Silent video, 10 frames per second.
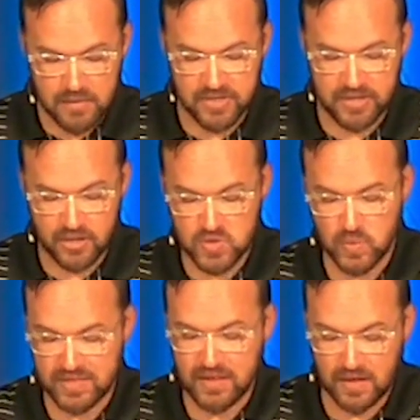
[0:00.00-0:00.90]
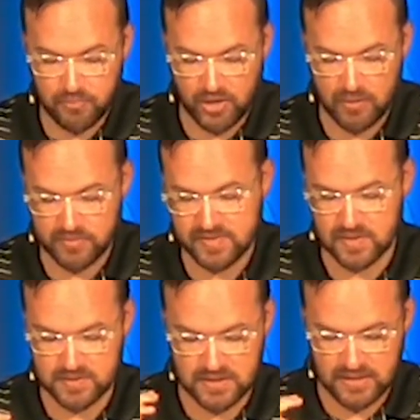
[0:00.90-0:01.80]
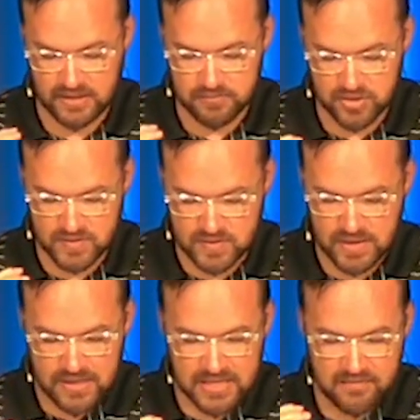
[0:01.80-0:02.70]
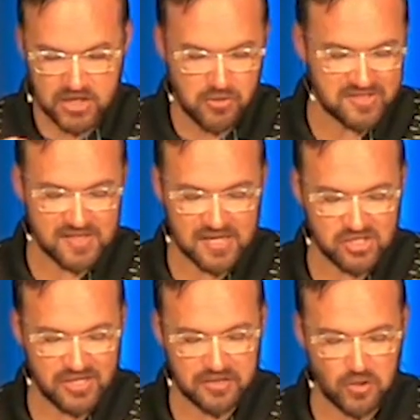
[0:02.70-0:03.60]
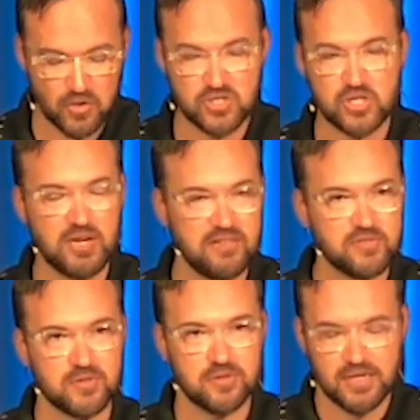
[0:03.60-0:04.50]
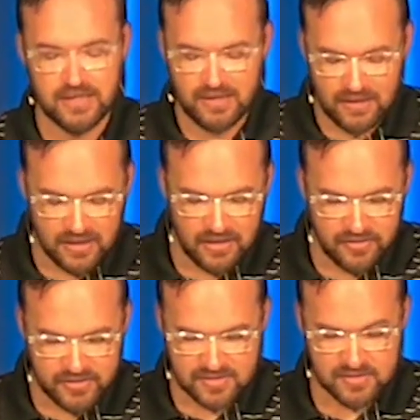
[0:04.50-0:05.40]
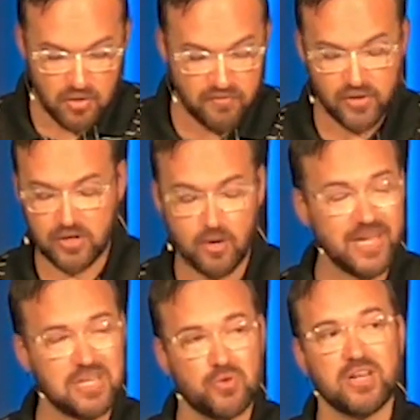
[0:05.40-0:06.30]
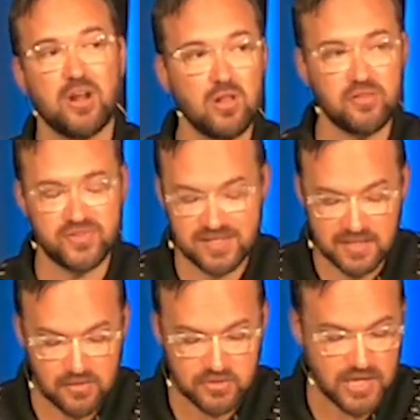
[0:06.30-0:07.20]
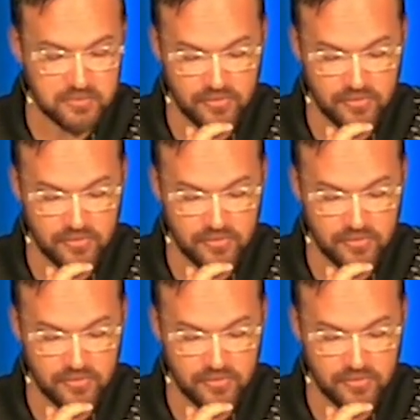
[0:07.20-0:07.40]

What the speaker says: But here's what God promises, and I'm just giving you a section. I encourage you after this is over, go back and read all of Ezekiel chapter